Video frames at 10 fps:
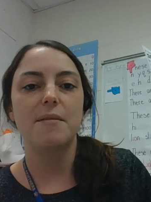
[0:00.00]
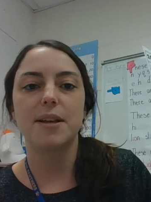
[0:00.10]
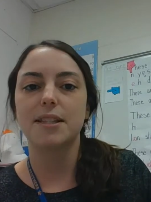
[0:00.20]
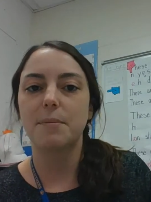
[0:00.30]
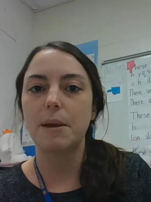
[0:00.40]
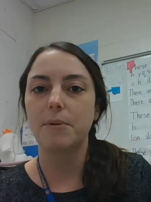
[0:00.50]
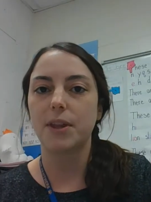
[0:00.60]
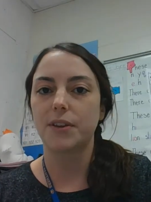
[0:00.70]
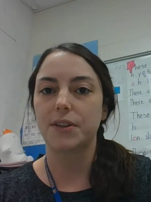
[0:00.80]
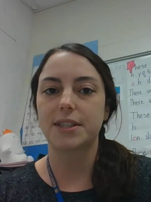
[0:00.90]
is a paper
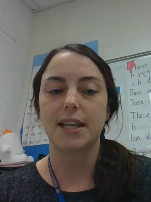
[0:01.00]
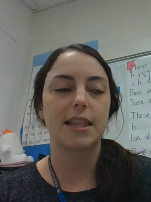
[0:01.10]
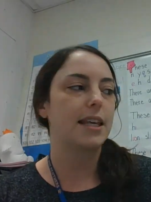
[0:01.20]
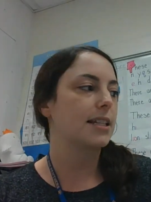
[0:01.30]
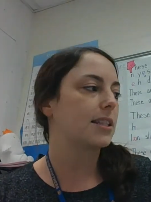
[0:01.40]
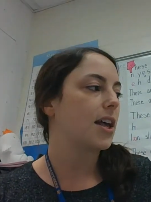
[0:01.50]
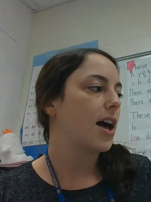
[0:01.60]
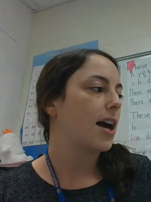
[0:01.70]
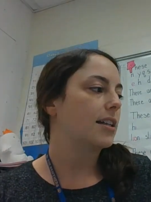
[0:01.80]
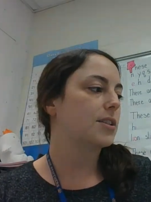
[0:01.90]
that looks like this.
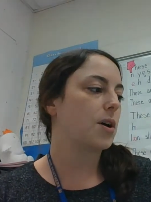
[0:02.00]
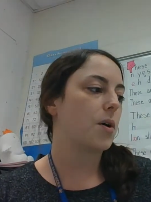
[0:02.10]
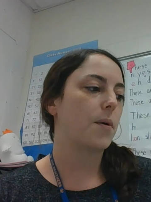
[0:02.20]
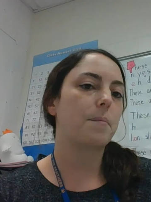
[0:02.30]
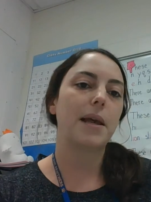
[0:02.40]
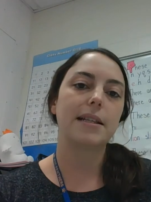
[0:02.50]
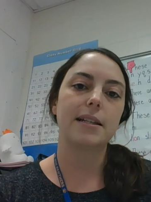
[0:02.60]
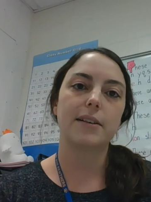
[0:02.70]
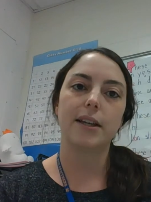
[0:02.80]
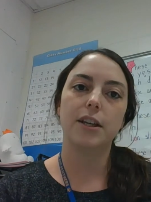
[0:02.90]
So
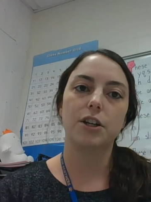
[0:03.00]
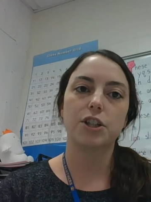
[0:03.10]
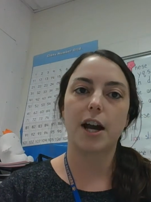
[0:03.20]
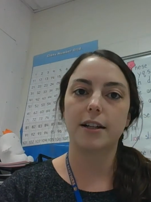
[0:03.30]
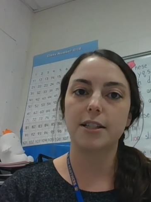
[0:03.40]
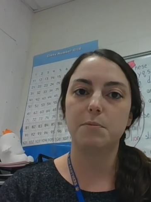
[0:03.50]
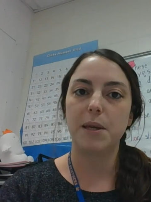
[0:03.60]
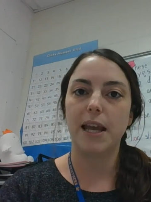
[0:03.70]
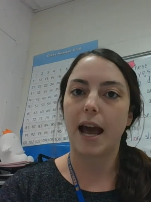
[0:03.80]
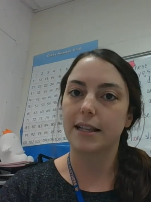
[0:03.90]
basically, your child is
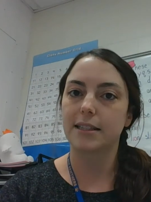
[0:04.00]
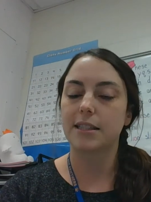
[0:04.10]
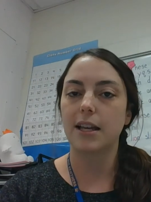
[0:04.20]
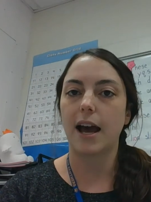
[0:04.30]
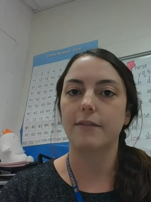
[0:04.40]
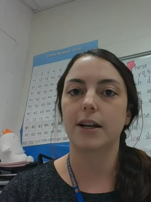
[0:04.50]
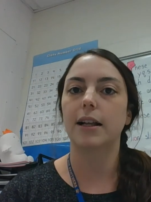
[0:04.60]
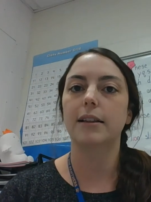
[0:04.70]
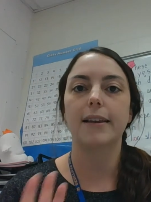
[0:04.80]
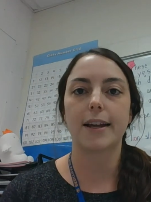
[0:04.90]
being asked to have a
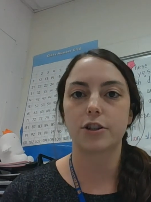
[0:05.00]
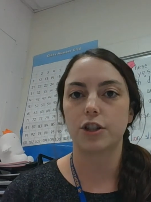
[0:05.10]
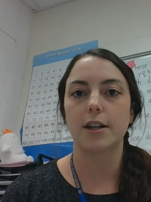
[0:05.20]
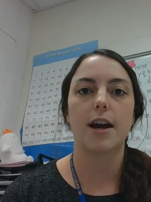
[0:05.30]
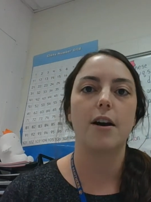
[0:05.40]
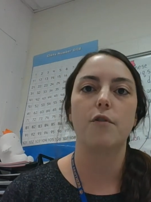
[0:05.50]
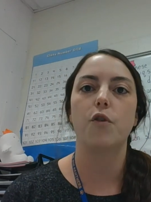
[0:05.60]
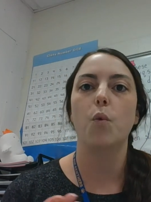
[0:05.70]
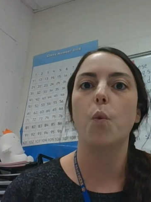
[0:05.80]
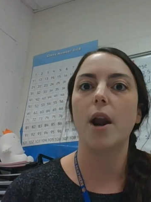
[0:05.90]
collection of
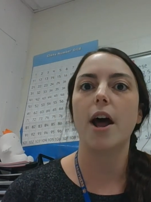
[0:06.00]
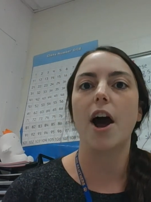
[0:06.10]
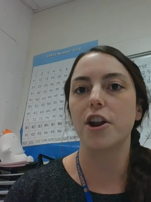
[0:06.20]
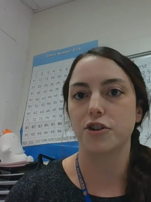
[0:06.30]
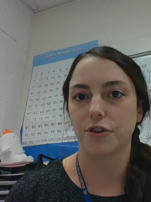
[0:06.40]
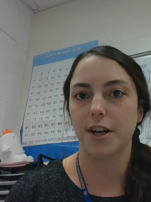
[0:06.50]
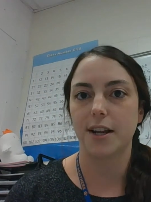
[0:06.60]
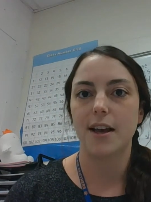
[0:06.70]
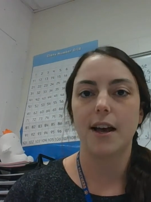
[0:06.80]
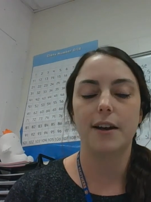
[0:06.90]
100
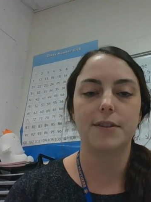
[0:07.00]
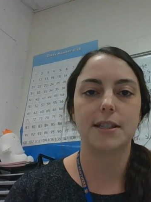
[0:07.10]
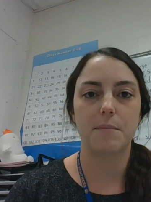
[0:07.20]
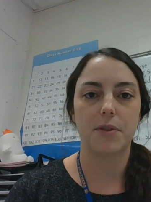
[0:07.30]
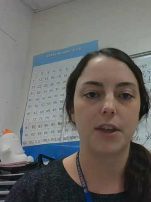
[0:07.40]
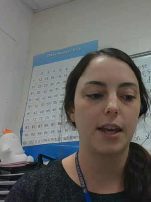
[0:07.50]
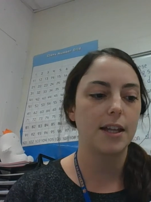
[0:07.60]
of something.